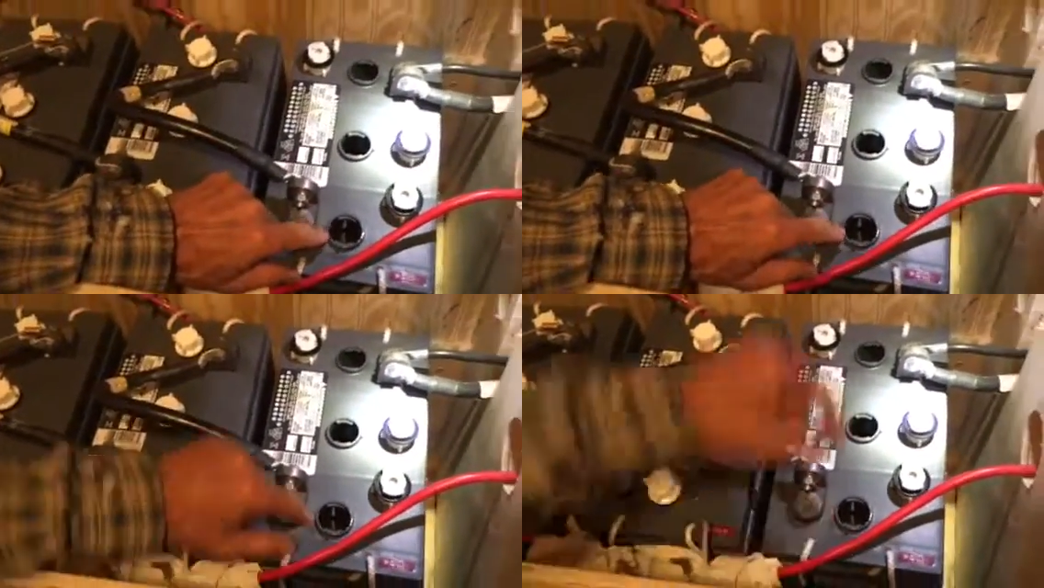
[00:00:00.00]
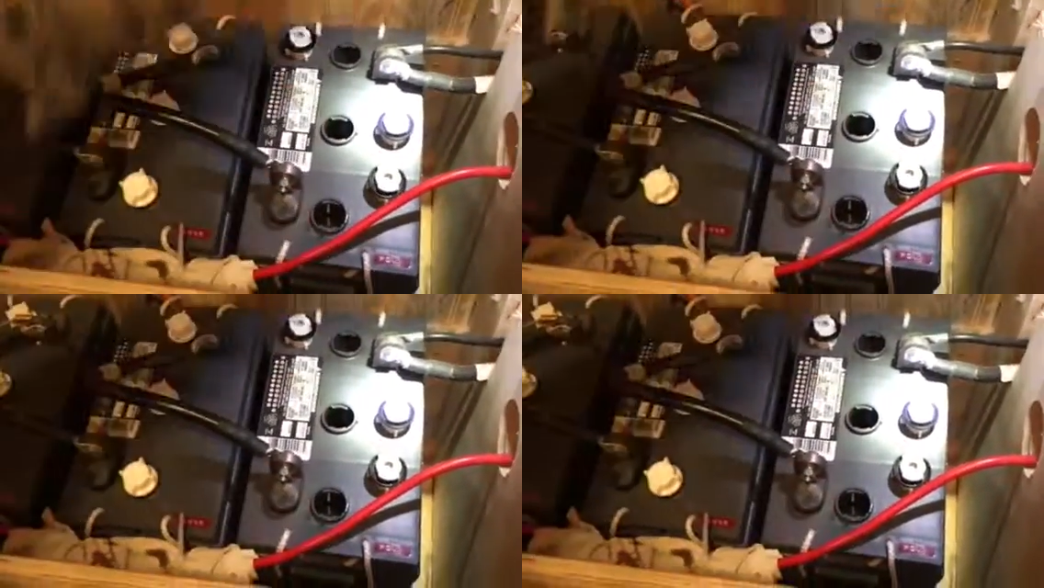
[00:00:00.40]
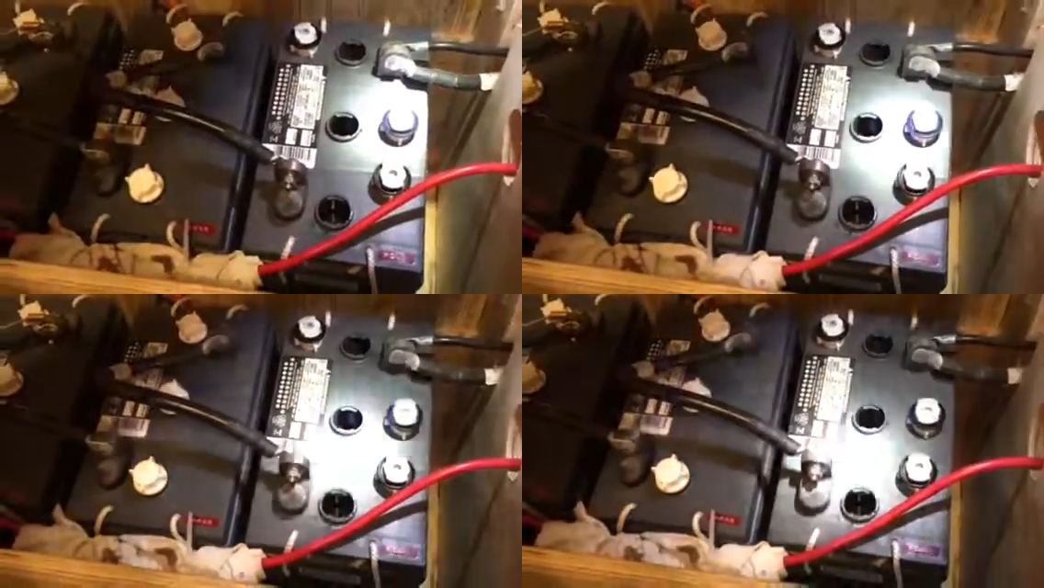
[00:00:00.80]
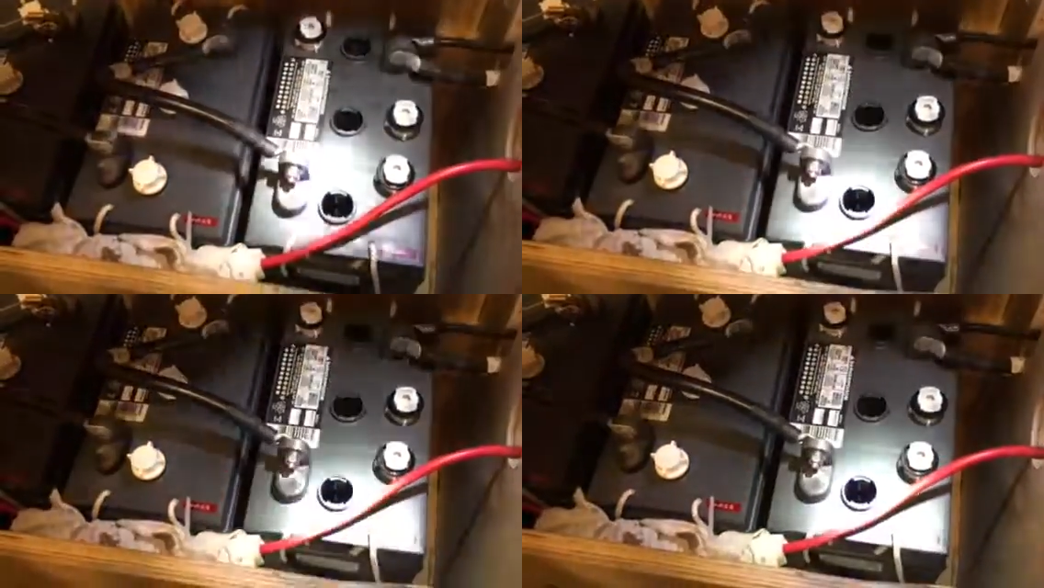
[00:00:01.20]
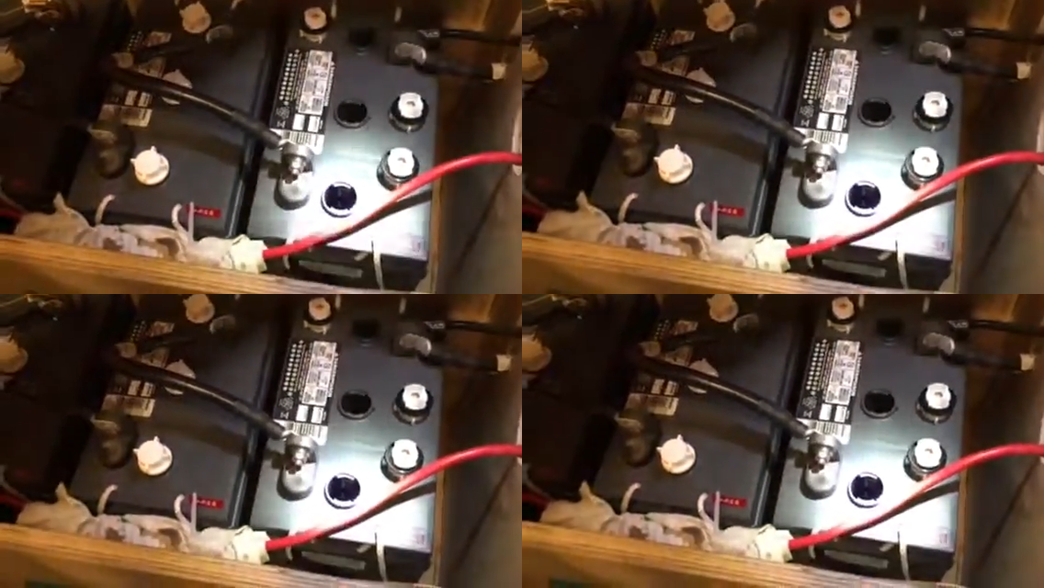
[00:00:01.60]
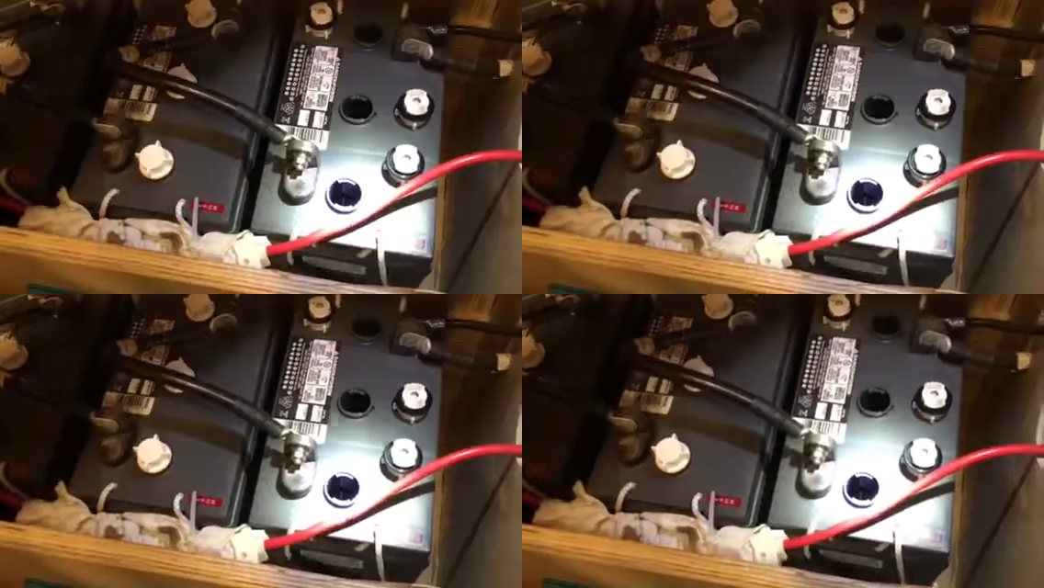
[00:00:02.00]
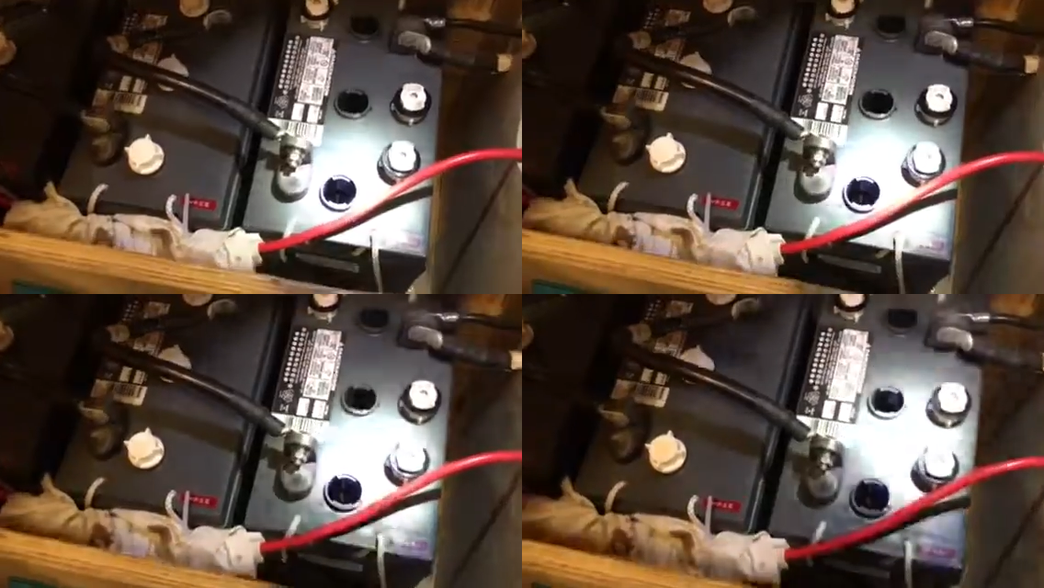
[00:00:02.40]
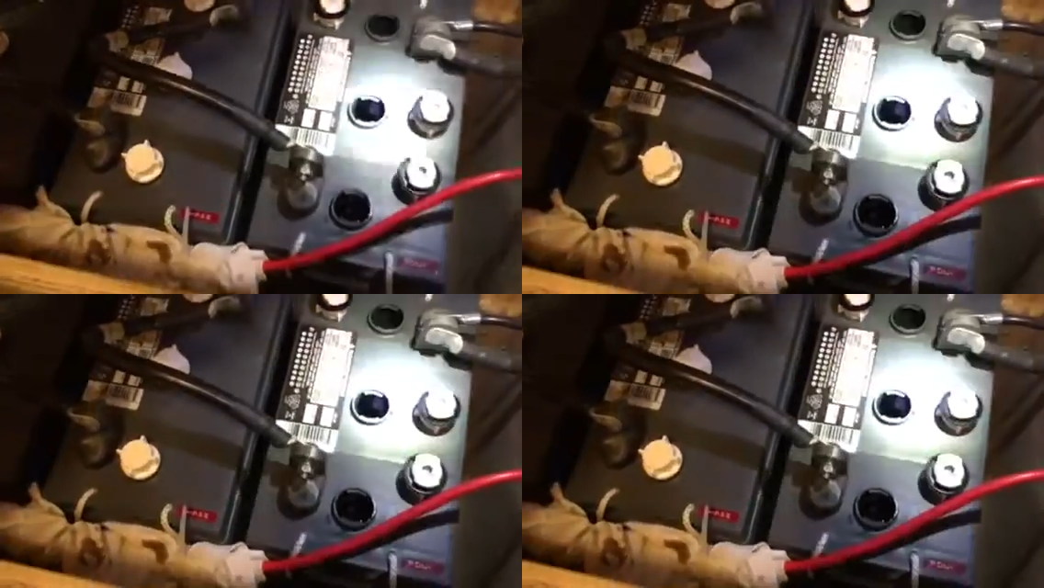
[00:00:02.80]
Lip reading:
(no speaker visible)